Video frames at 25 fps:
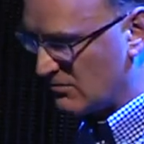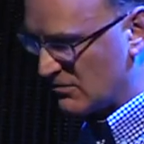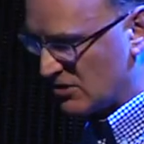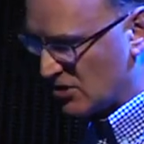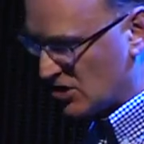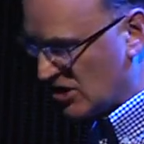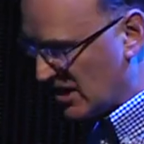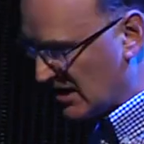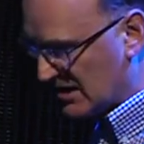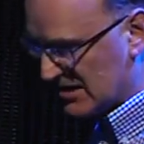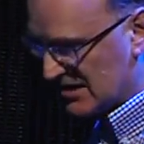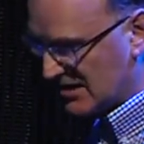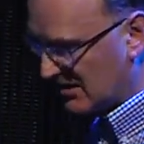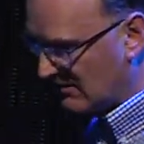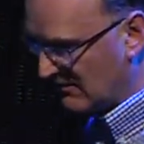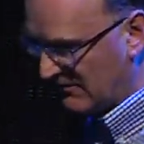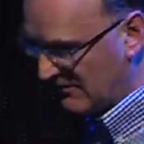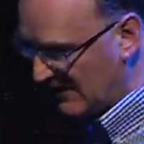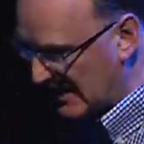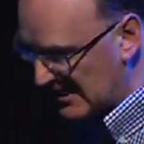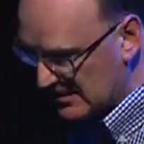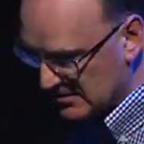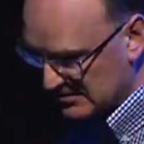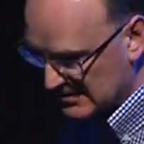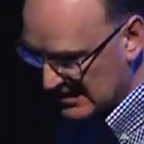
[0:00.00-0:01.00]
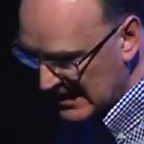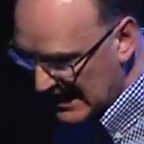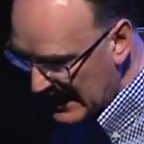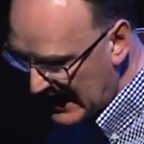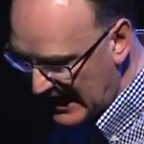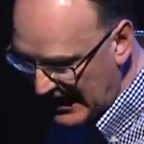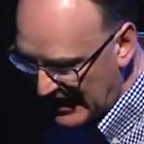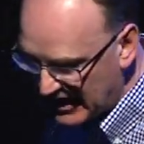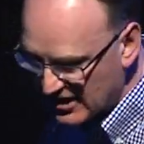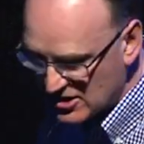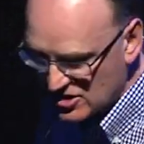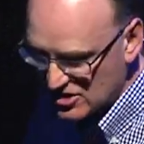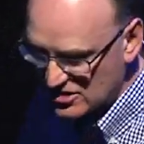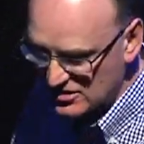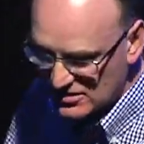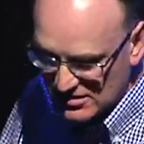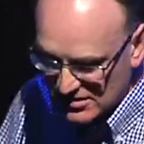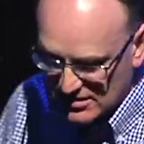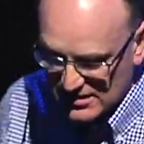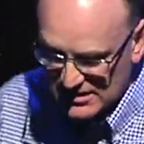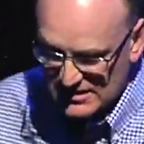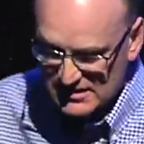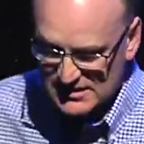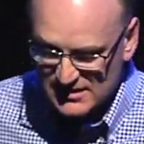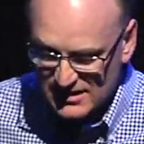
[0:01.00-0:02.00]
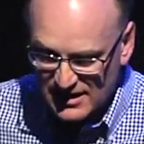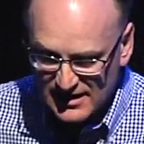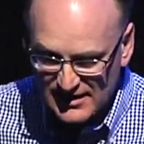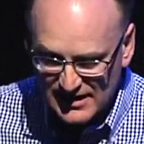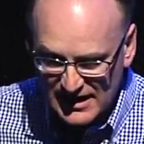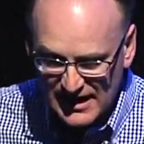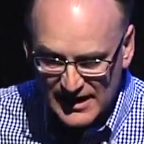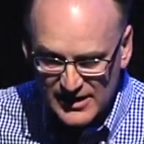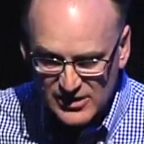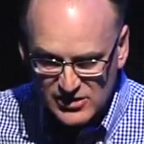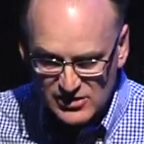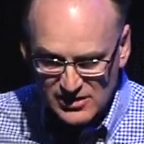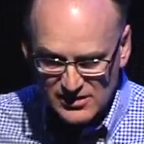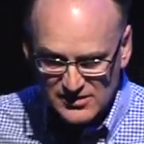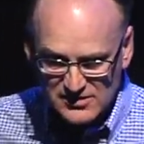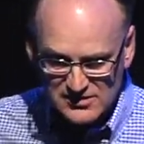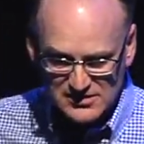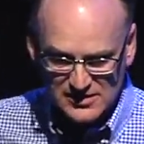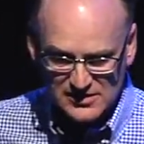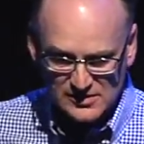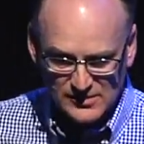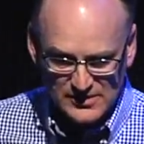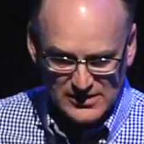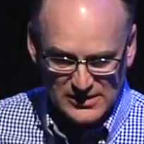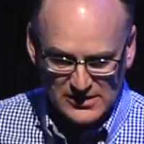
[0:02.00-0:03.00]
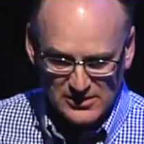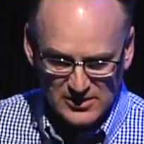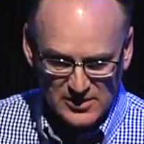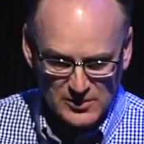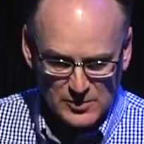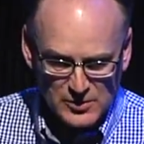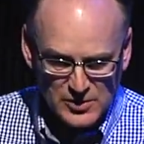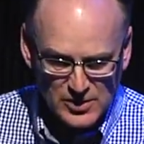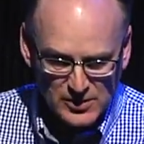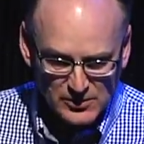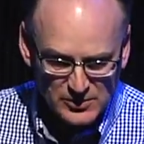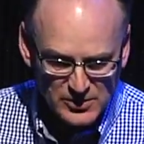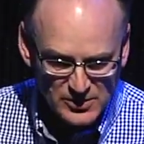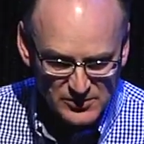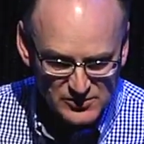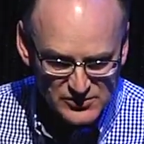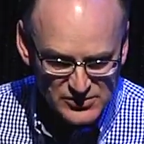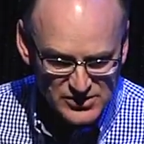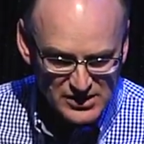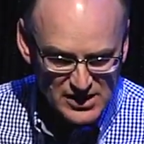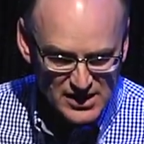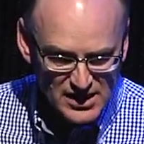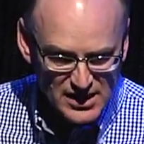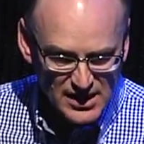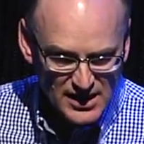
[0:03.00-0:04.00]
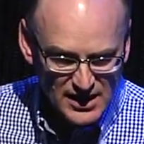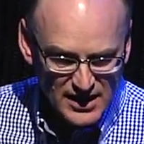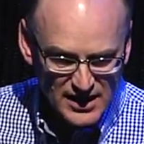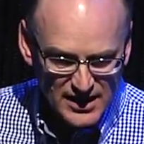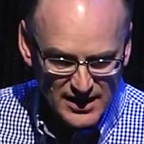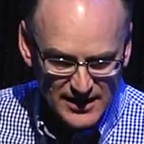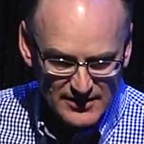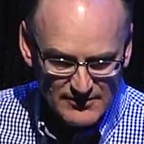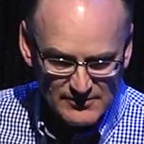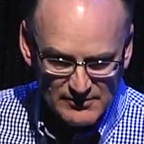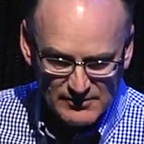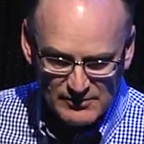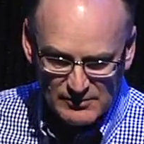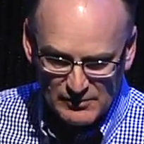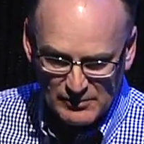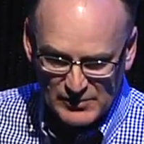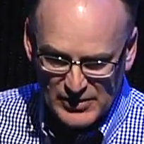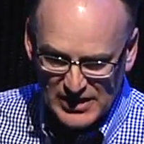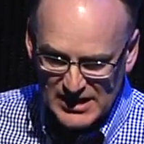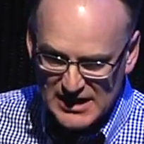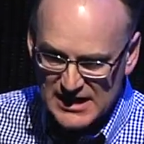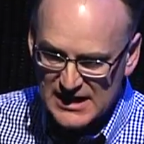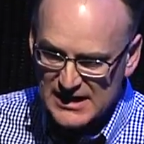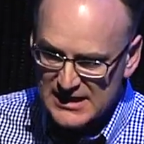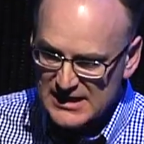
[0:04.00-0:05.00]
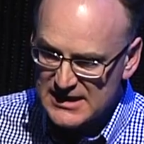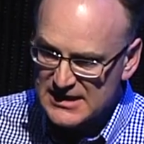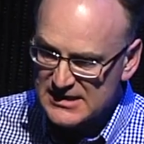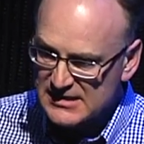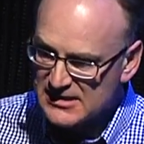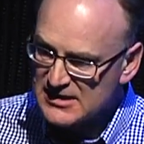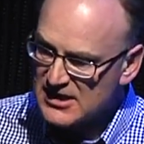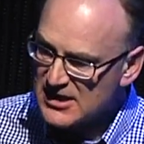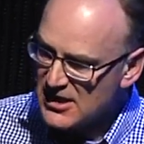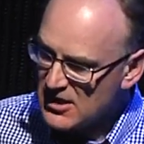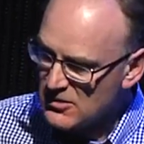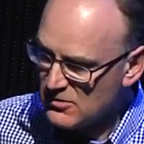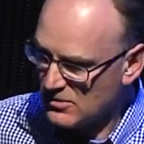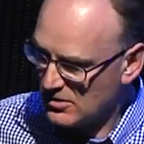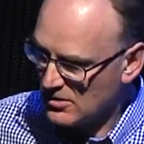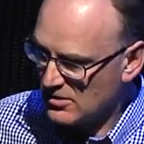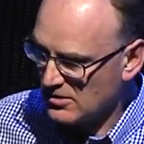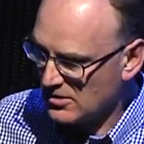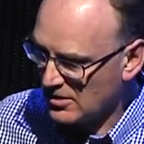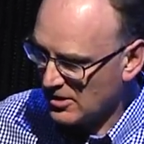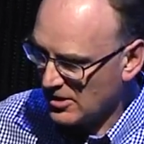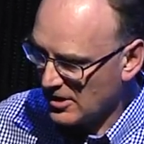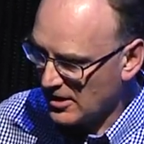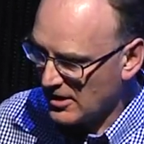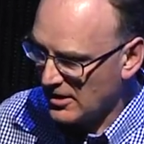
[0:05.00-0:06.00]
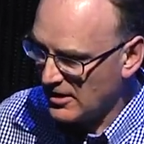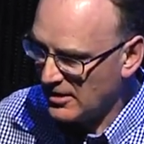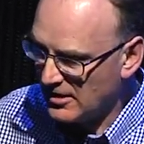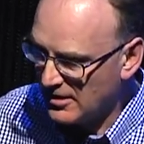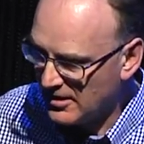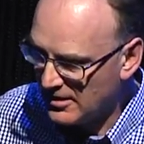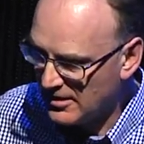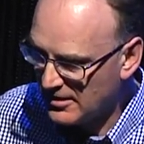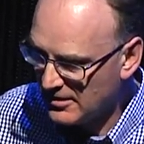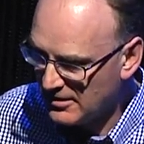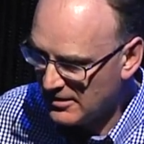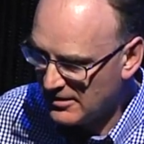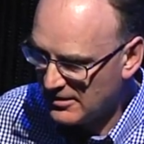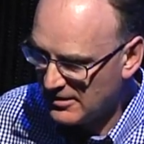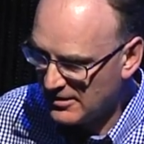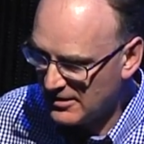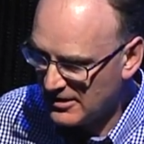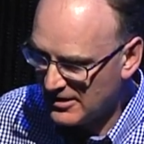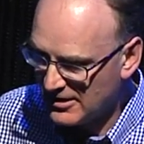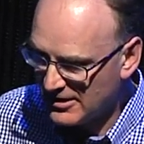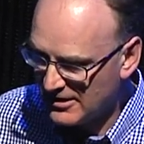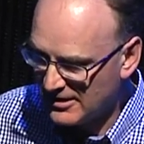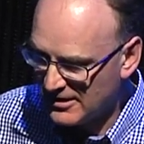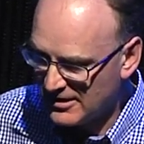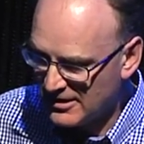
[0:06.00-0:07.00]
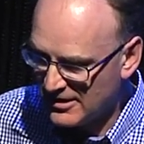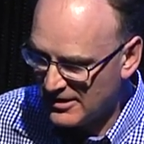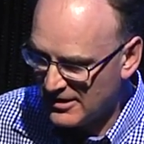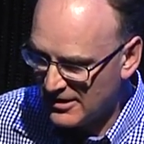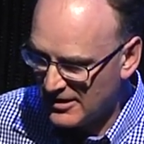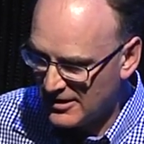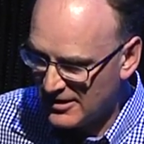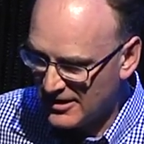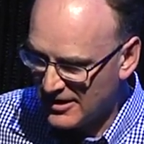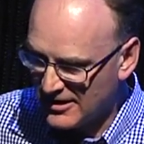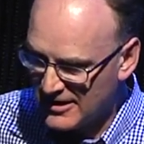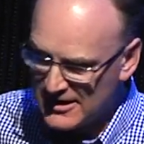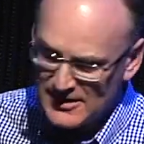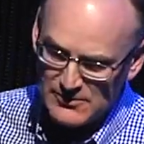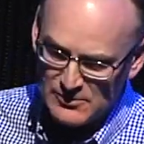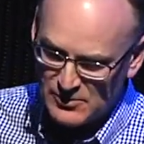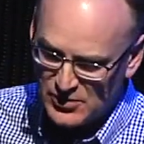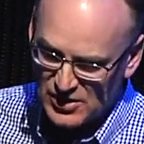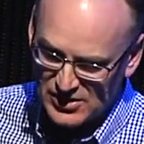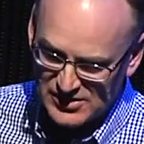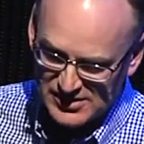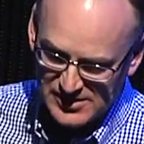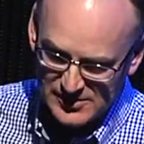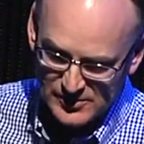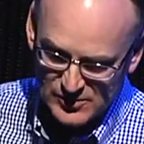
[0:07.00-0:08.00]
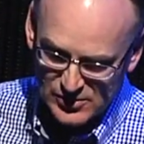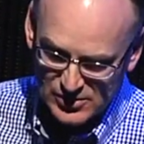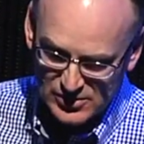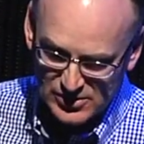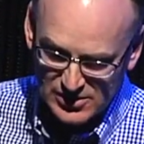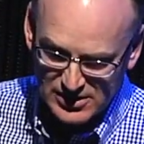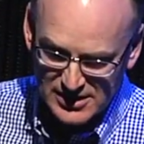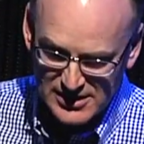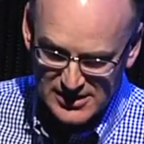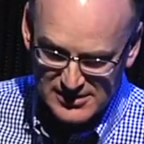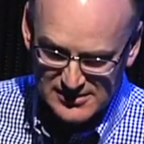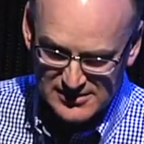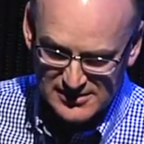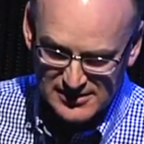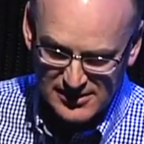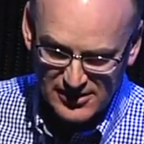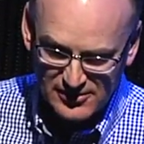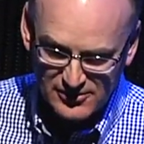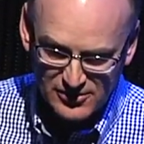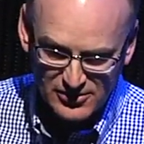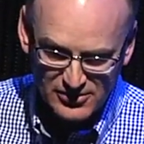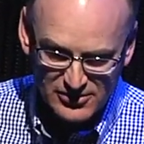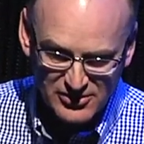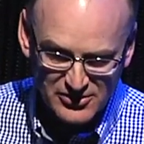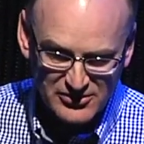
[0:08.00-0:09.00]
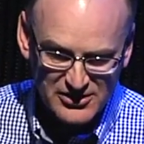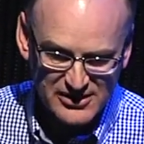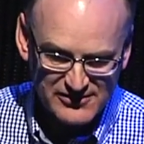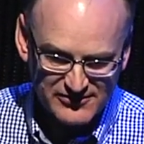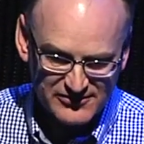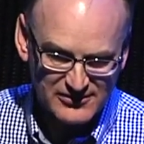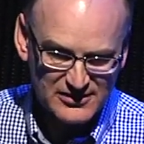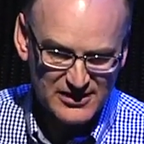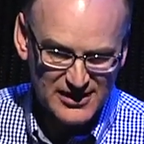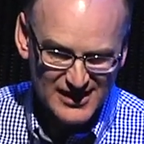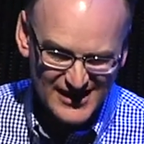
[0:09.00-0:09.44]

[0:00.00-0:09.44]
chicks that fail to hatch and things like that. There's going to be a lot of problems. But it is no longer impossible. It's no longer even